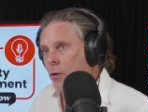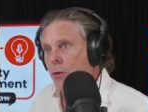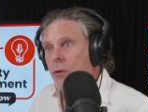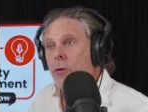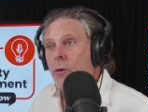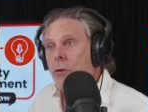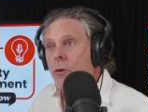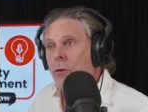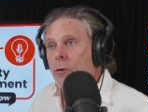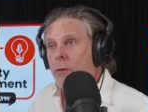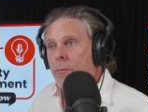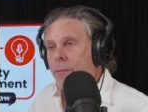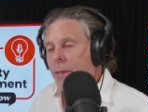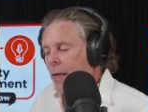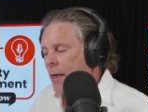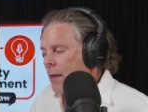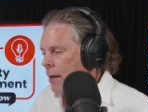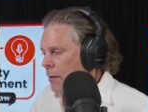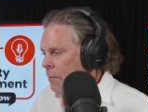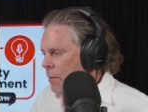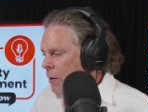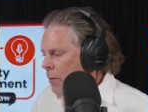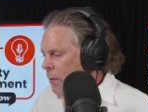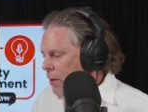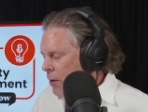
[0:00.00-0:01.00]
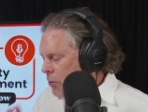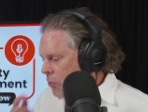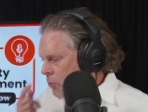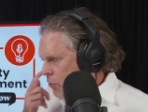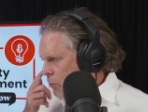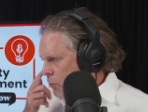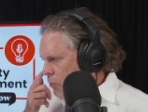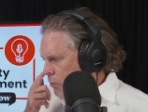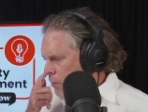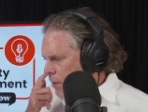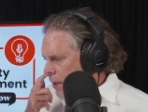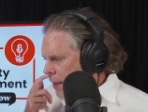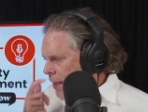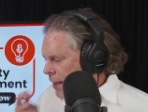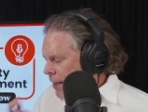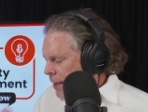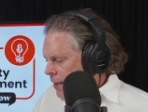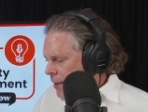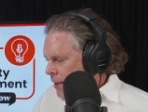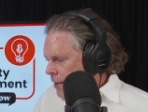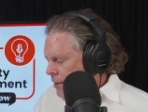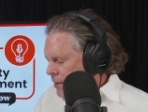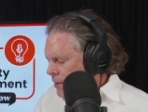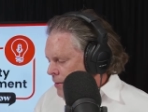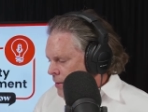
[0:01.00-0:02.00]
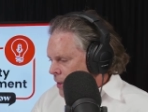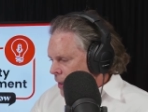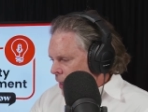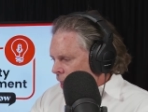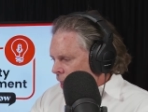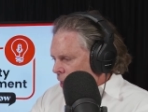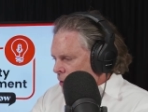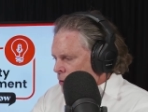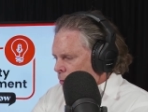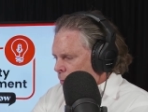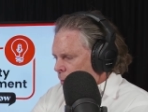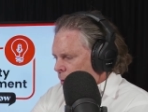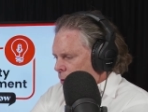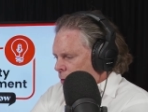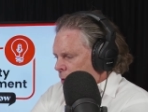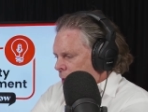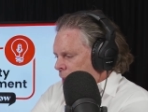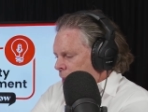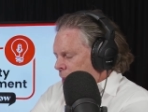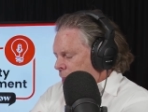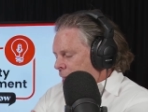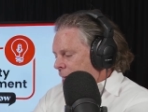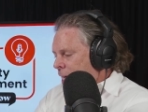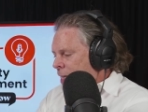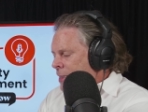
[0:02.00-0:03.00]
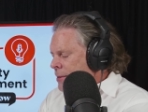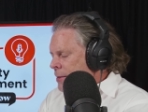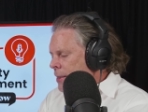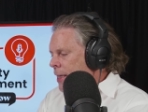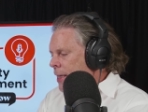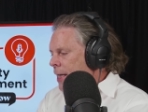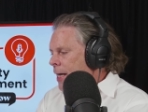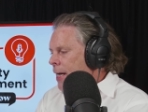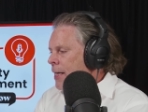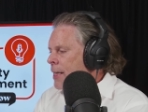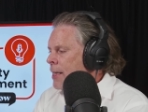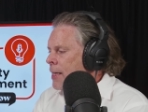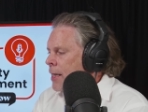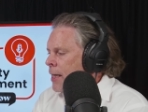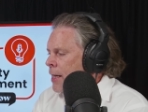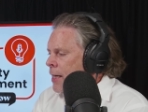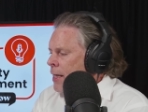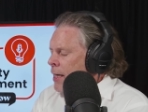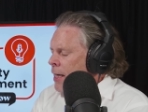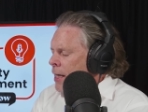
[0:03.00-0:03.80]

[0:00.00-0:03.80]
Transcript: the norm. And, yep. and we went through uh, the last time we got together yesterday.